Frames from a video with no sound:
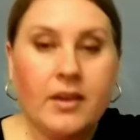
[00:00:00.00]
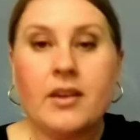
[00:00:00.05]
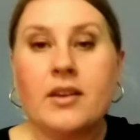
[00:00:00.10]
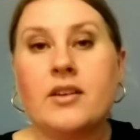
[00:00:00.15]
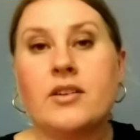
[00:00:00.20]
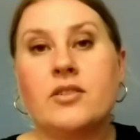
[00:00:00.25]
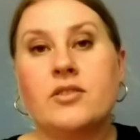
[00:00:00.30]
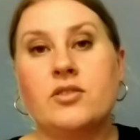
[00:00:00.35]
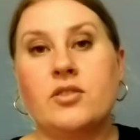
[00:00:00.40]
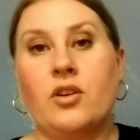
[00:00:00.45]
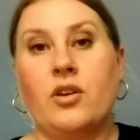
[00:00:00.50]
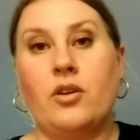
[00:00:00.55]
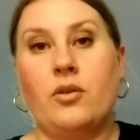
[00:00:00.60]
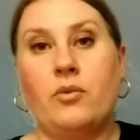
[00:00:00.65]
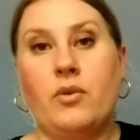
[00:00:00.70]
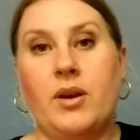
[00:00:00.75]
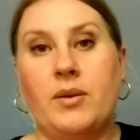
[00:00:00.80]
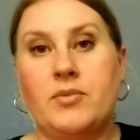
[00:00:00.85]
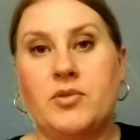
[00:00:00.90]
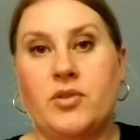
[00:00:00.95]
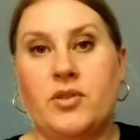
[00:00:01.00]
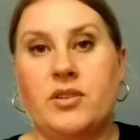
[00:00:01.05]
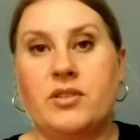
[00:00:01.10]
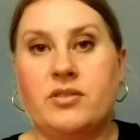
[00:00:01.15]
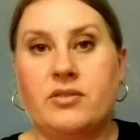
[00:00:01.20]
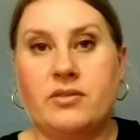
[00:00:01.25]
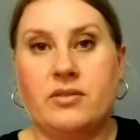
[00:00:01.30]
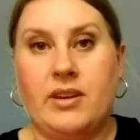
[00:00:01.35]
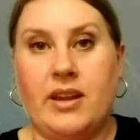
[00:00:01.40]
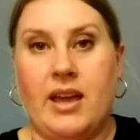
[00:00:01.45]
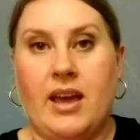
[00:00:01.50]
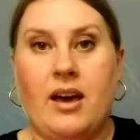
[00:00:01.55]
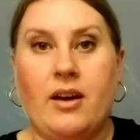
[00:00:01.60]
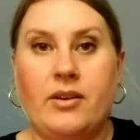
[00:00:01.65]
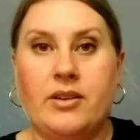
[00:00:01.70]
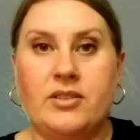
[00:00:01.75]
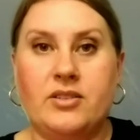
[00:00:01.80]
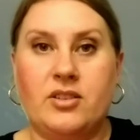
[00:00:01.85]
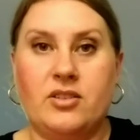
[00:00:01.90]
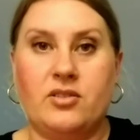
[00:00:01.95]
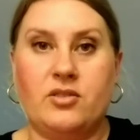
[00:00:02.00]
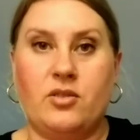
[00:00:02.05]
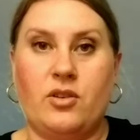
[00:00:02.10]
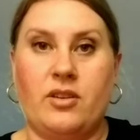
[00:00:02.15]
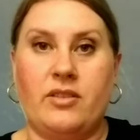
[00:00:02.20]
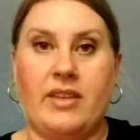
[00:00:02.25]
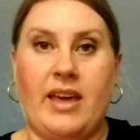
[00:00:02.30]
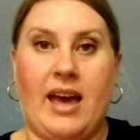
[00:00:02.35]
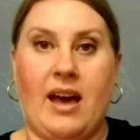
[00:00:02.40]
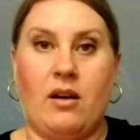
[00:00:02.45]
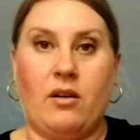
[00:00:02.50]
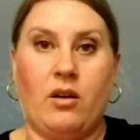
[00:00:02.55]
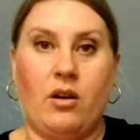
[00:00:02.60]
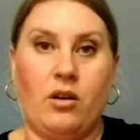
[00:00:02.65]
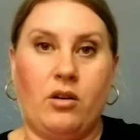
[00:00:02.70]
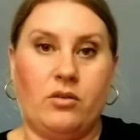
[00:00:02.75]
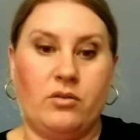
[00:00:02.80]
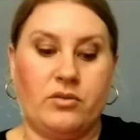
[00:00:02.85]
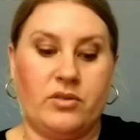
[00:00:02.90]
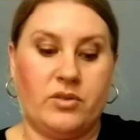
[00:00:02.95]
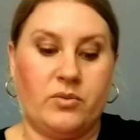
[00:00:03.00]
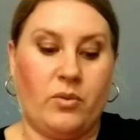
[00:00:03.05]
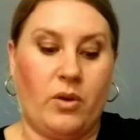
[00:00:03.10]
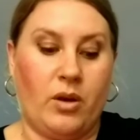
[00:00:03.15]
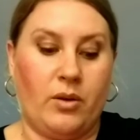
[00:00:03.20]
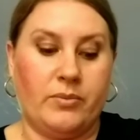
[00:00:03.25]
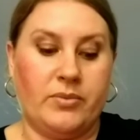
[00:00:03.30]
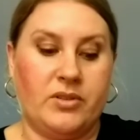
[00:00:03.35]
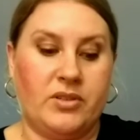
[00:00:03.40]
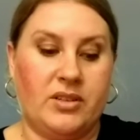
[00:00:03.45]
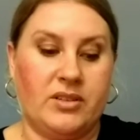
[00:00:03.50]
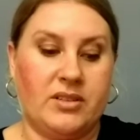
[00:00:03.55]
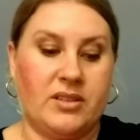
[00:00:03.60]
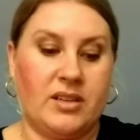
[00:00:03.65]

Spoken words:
So what I'm doing now is just doing the alcohol swabs just